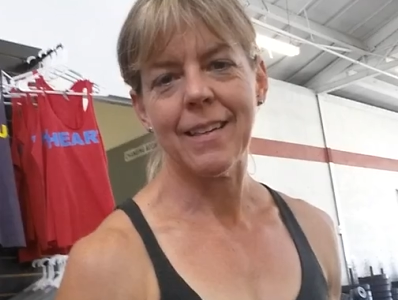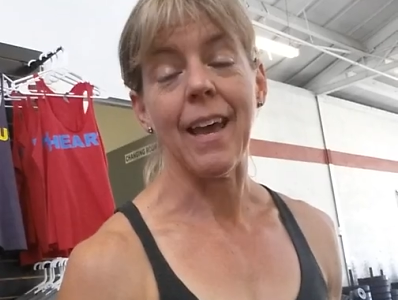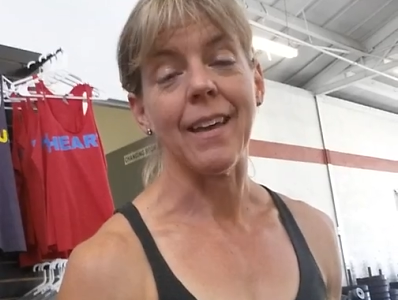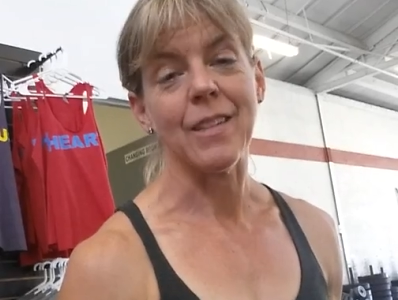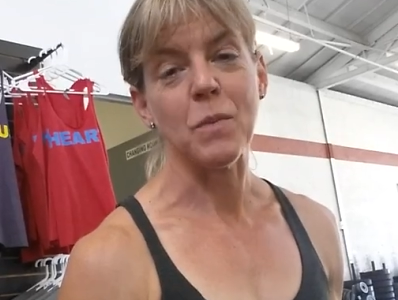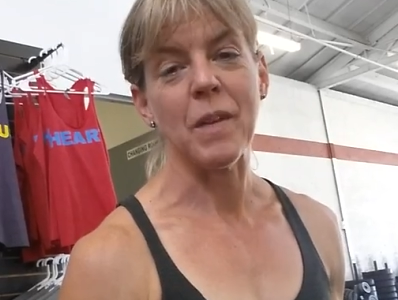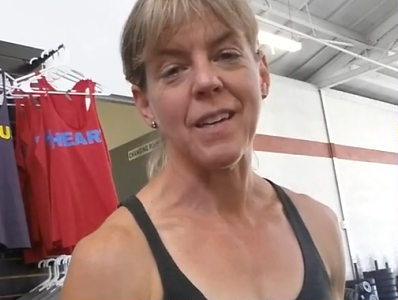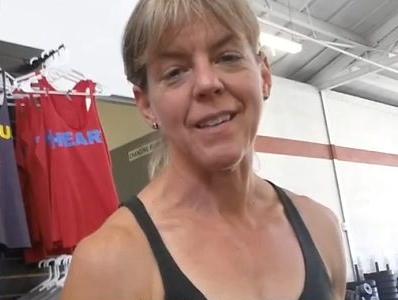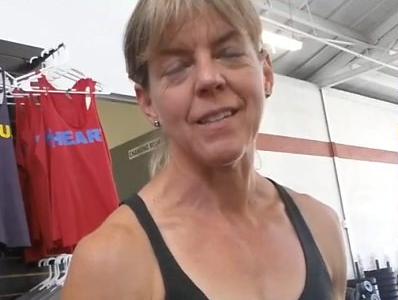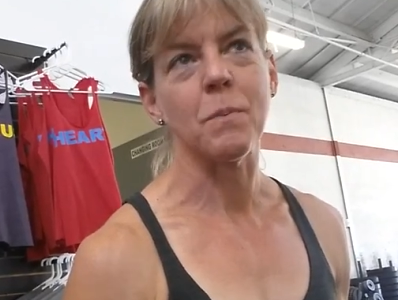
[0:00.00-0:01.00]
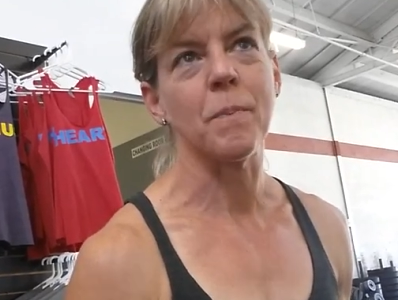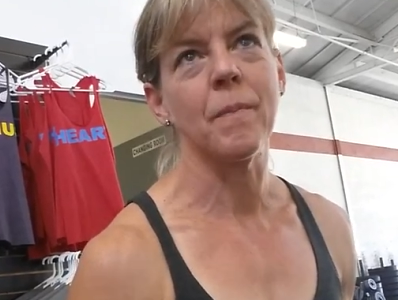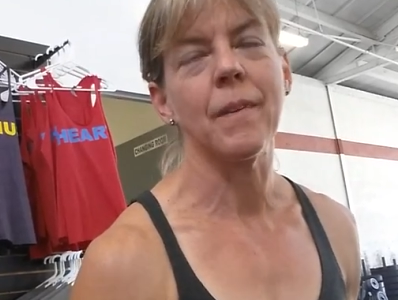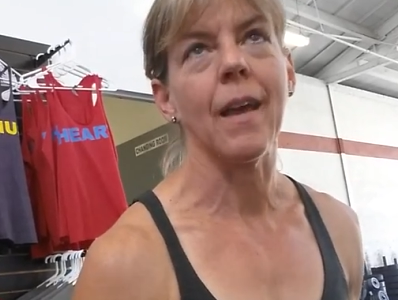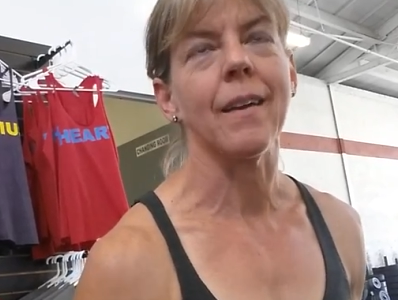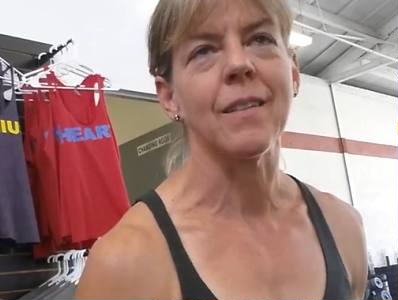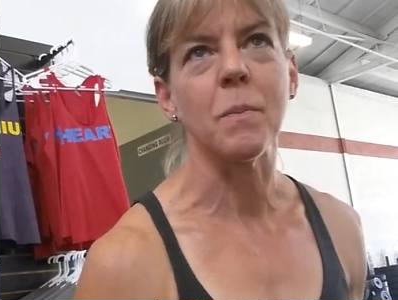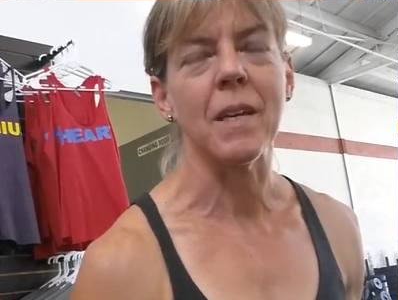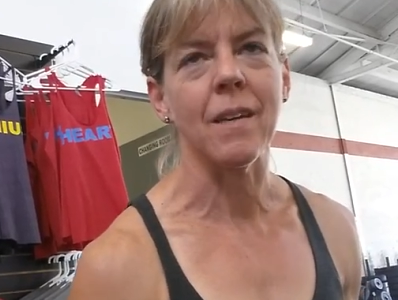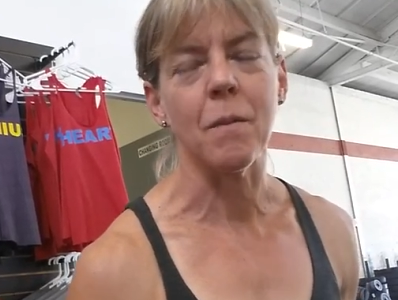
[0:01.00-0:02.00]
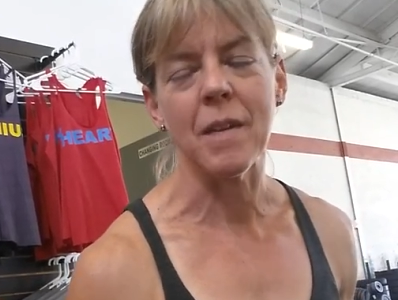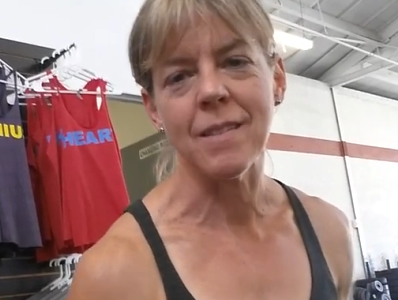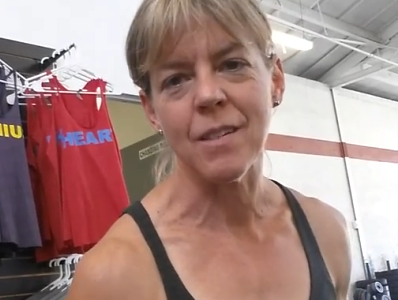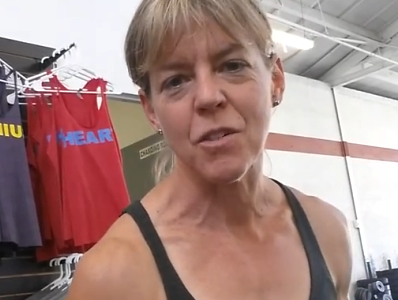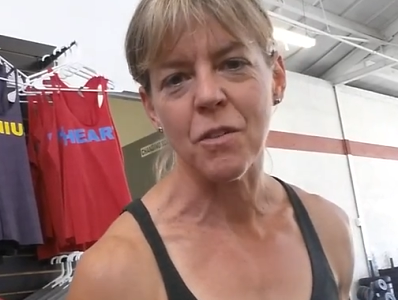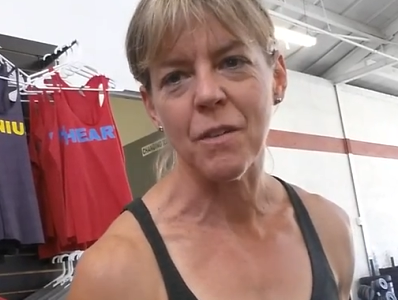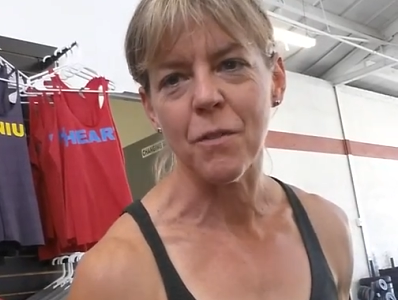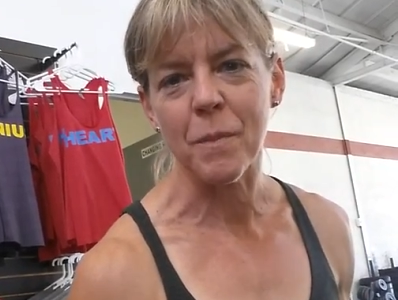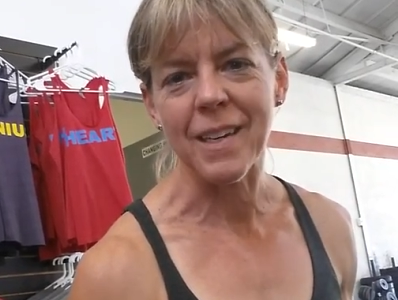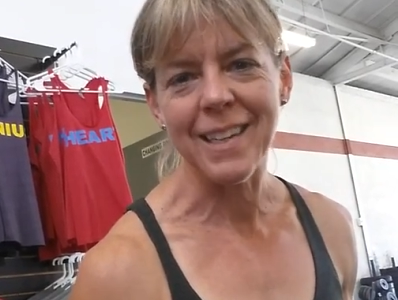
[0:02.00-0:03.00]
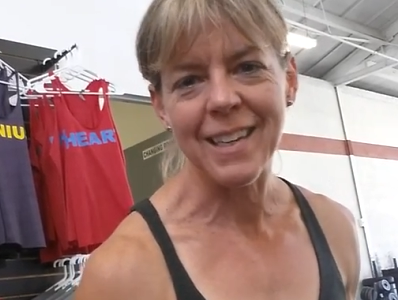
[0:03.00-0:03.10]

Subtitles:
Yeah, it's been an amazing journey for me.